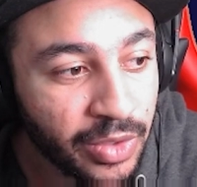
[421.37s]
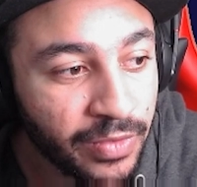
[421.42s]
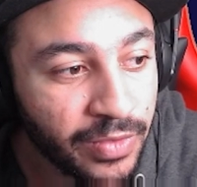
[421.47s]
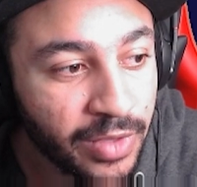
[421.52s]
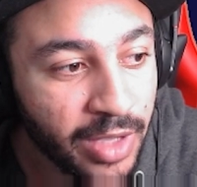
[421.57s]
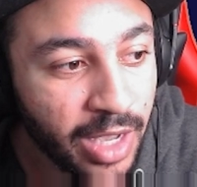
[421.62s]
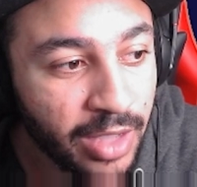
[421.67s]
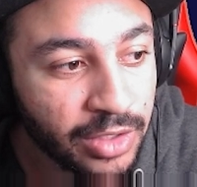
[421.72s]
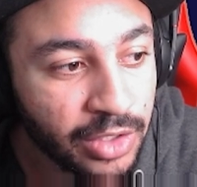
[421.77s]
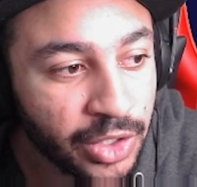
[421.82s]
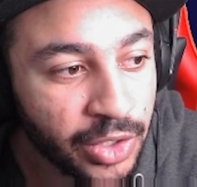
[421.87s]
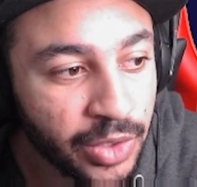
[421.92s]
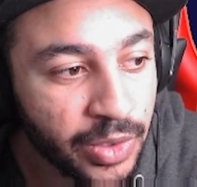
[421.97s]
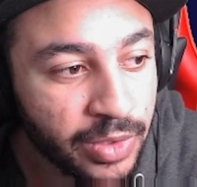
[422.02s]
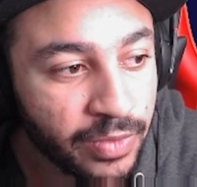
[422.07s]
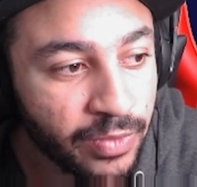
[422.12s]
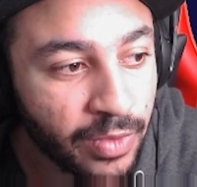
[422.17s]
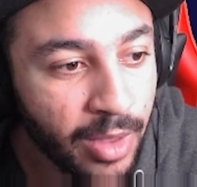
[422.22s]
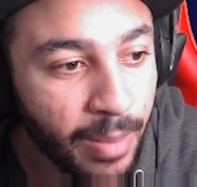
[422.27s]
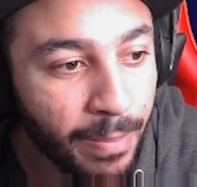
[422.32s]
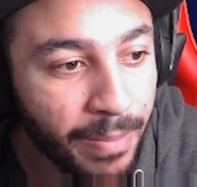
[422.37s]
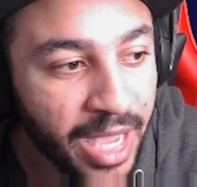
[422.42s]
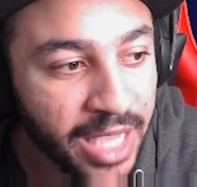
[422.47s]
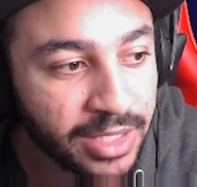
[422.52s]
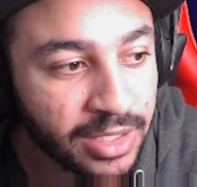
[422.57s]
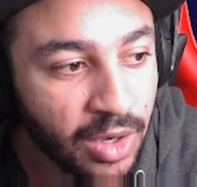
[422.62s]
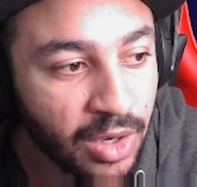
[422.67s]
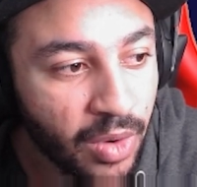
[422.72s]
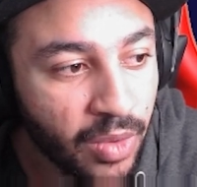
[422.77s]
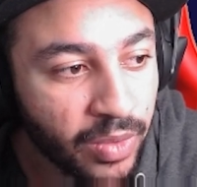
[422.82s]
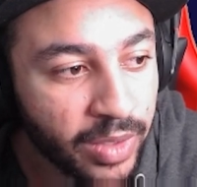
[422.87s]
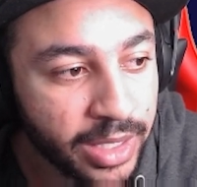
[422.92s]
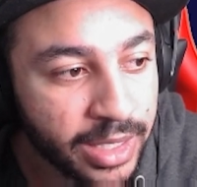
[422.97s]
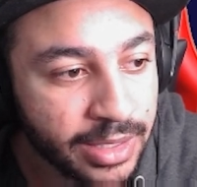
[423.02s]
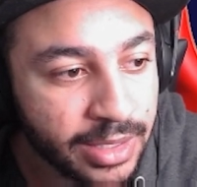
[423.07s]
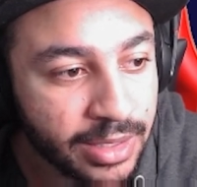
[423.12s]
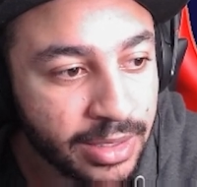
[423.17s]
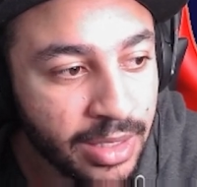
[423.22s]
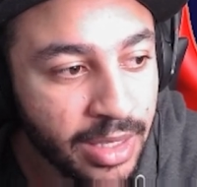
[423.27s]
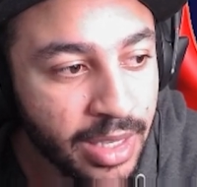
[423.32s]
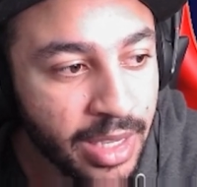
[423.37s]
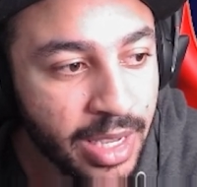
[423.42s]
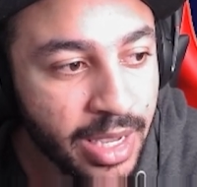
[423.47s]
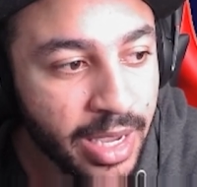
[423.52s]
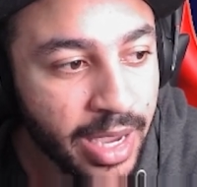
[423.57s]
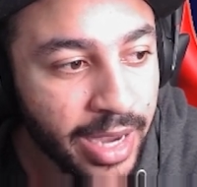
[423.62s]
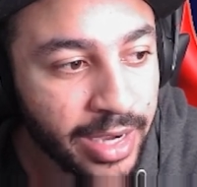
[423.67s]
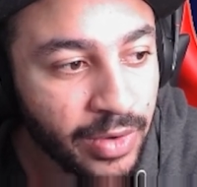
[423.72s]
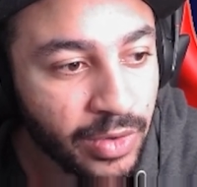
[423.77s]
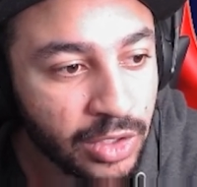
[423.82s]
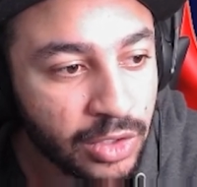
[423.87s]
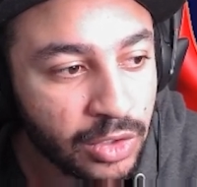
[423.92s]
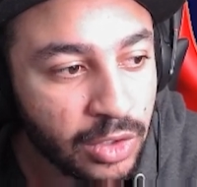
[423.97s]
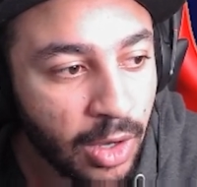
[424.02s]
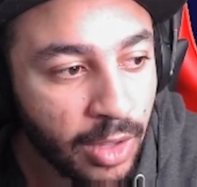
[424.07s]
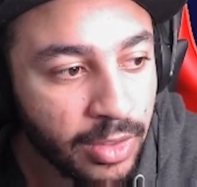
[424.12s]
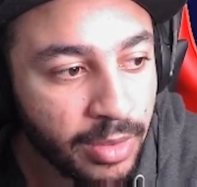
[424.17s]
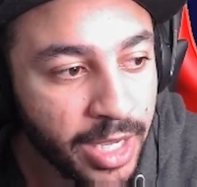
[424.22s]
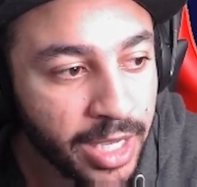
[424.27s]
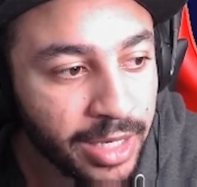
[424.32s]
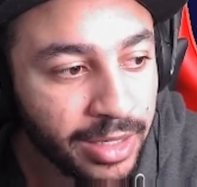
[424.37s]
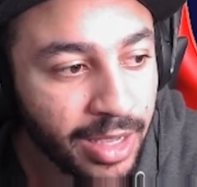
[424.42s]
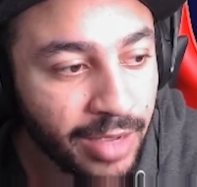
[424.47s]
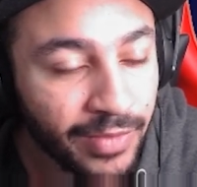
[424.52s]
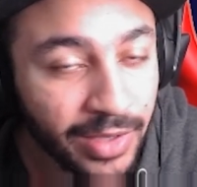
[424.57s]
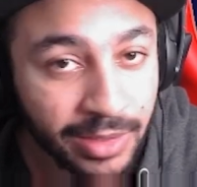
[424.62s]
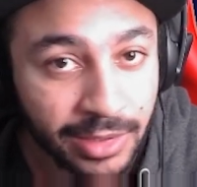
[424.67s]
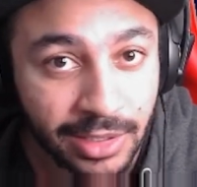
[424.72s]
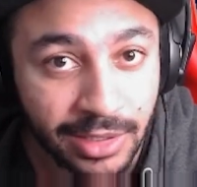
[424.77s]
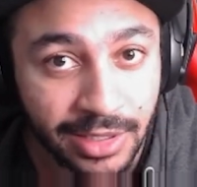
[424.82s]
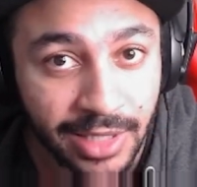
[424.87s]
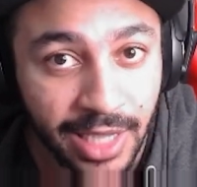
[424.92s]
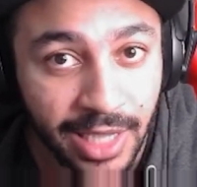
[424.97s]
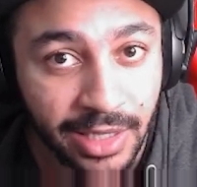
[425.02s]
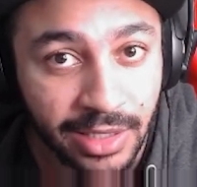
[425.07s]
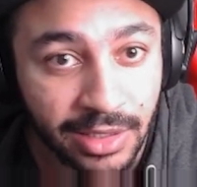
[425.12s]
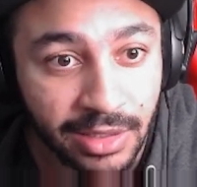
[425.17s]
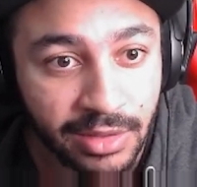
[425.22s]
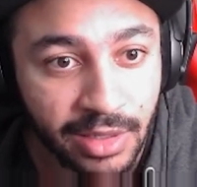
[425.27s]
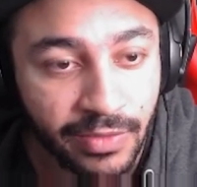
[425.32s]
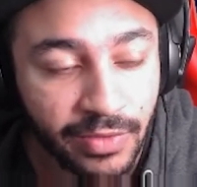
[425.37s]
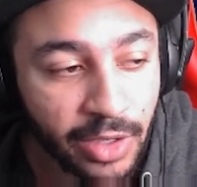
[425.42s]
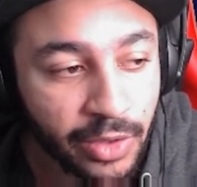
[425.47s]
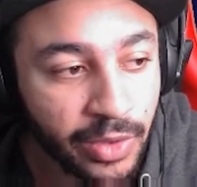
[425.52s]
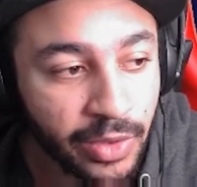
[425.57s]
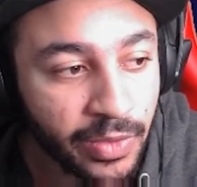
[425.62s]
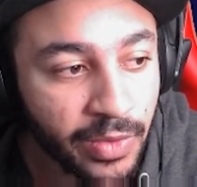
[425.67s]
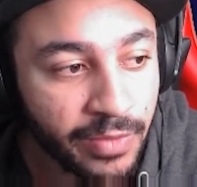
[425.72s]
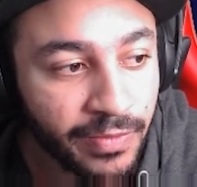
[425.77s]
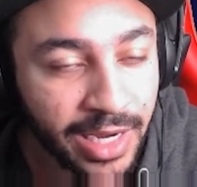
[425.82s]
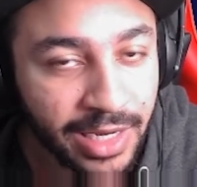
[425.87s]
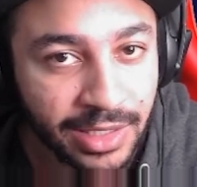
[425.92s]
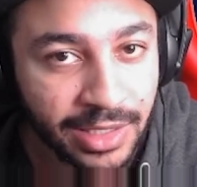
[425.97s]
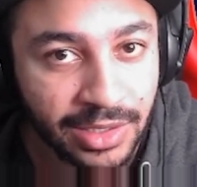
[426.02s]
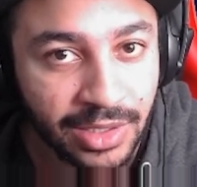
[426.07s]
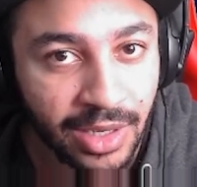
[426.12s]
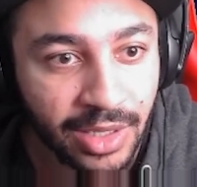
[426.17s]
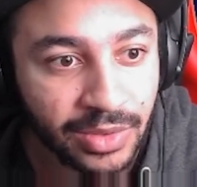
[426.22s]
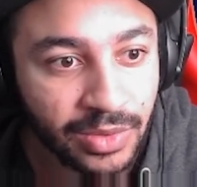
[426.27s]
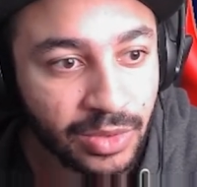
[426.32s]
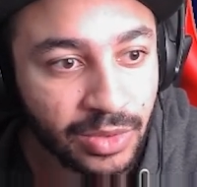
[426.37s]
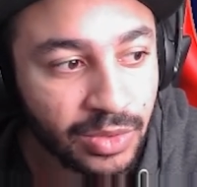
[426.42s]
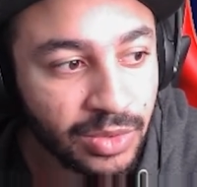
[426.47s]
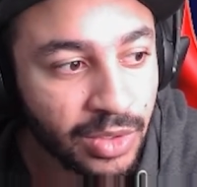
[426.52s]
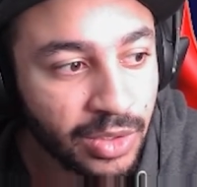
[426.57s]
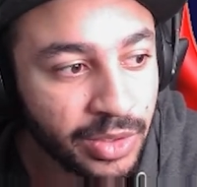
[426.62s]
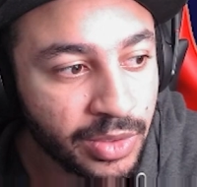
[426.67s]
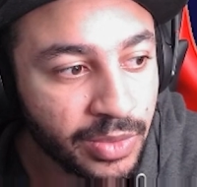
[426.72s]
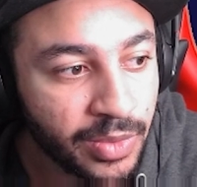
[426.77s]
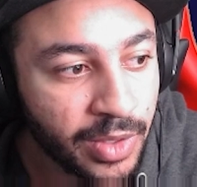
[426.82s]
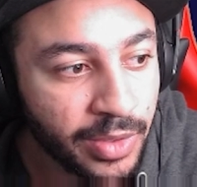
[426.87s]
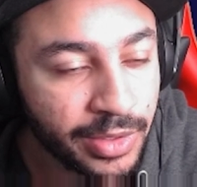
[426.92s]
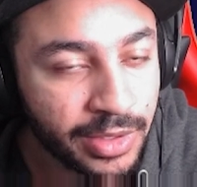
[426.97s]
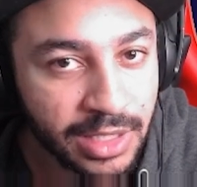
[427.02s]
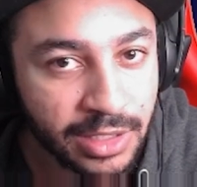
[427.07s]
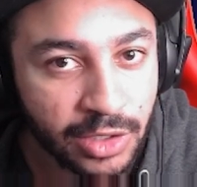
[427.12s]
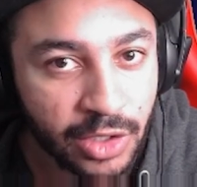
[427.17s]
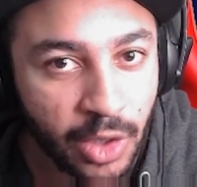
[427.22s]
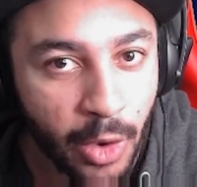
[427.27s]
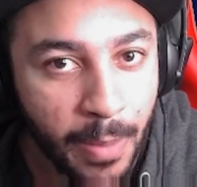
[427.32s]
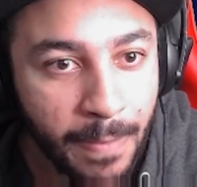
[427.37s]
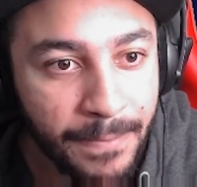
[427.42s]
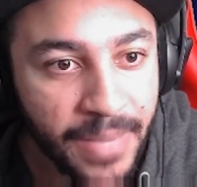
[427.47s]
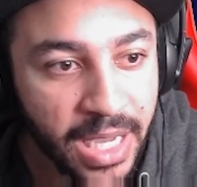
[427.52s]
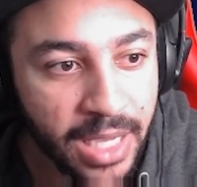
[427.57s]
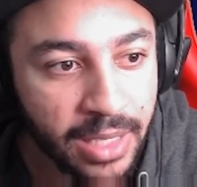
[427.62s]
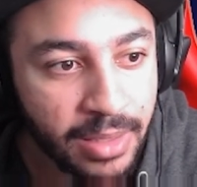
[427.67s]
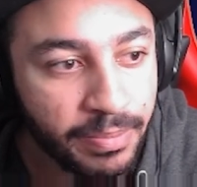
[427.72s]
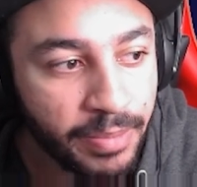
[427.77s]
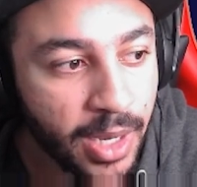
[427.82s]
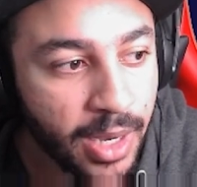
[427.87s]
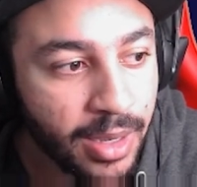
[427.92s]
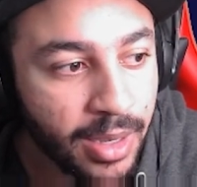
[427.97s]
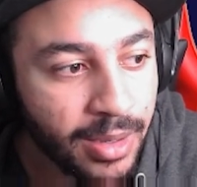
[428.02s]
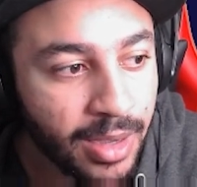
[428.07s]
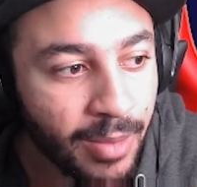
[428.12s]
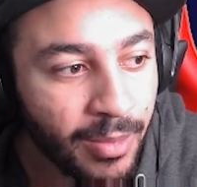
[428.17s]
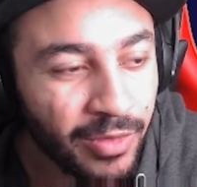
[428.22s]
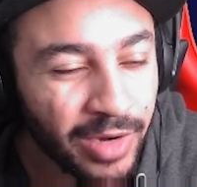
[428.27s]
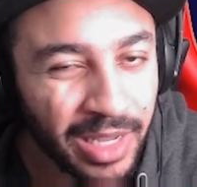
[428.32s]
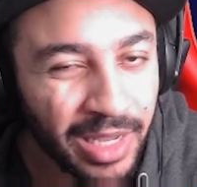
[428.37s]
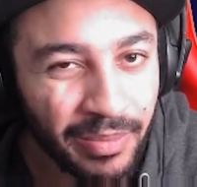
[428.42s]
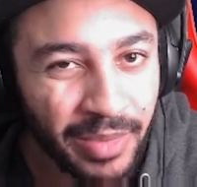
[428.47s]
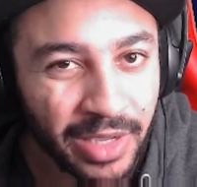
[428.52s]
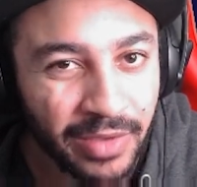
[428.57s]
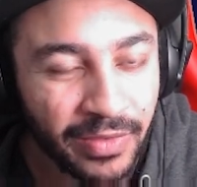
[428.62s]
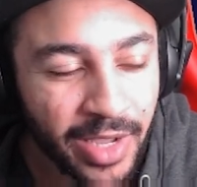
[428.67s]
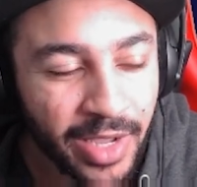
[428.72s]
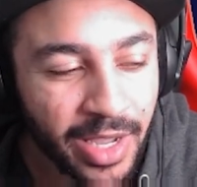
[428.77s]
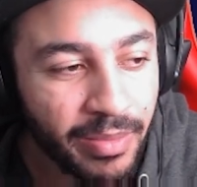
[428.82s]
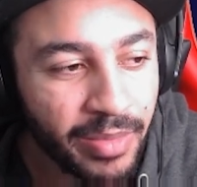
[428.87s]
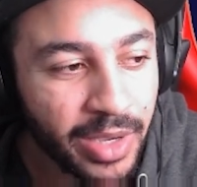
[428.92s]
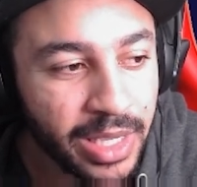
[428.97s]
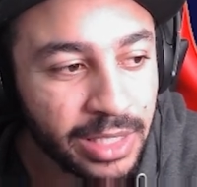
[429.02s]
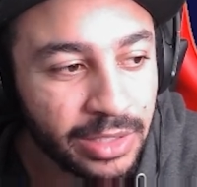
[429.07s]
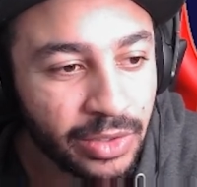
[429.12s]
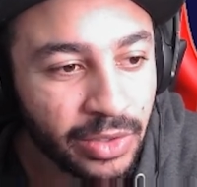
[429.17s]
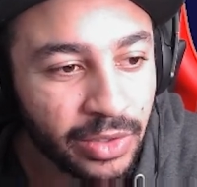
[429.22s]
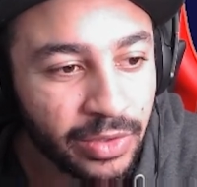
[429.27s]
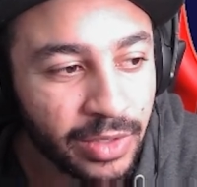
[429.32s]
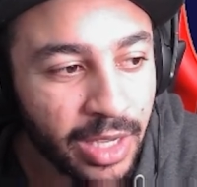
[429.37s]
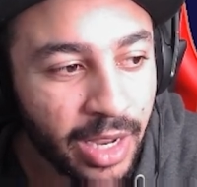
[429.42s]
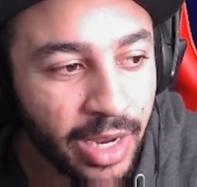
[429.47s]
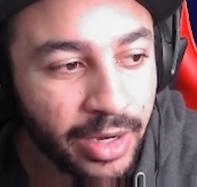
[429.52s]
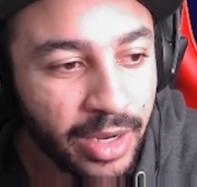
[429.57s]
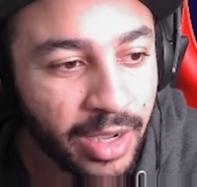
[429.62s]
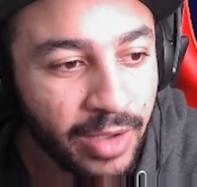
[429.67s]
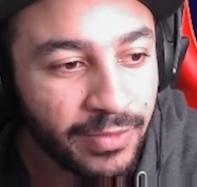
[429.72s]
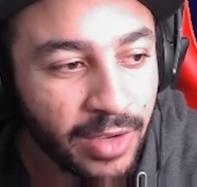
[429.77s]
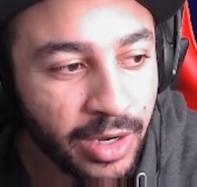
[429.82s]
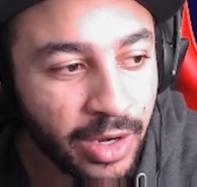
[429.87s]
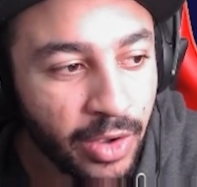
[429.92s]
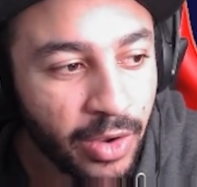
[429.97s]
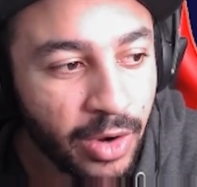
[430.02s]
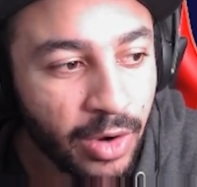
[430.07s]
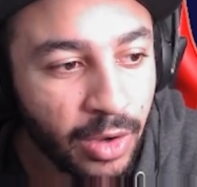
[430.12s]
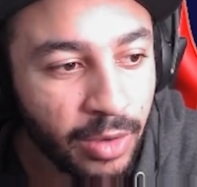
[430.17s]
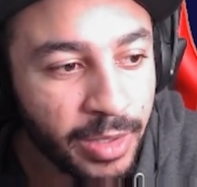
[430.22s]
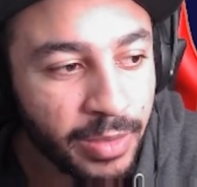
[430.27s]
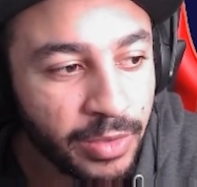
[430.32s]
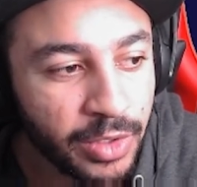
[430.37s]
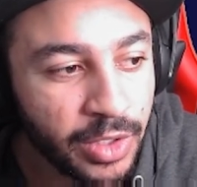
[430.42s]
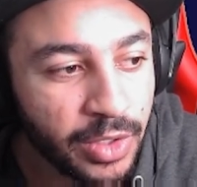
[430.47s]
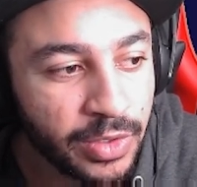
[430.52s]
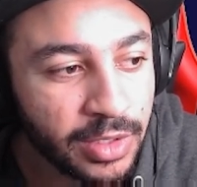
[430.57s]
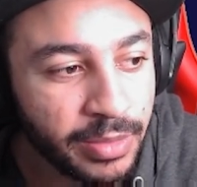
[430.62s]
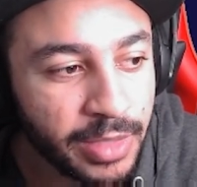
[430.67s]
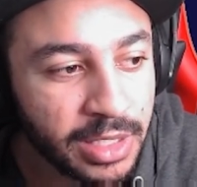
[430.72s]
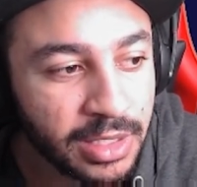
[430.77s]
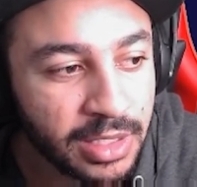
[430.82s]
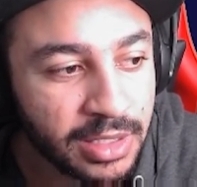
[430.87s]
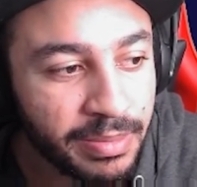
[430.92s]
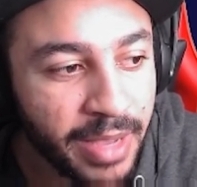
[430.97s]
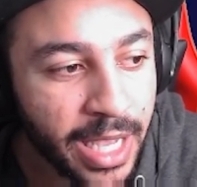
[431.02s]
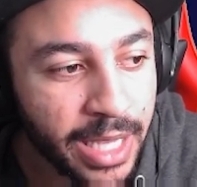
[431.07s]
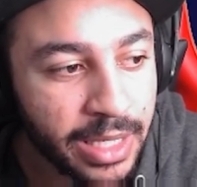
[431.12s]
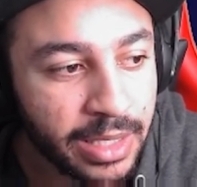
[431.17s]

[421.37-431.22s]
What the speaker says: you have to choose from the best goalies and you want to slot them in, I think ter Stegen is definitely a good one. Van der Sar is also a good one because he's so big, but I'm not really a big fan, but he's good. I know a lot of people use him. He's just mad.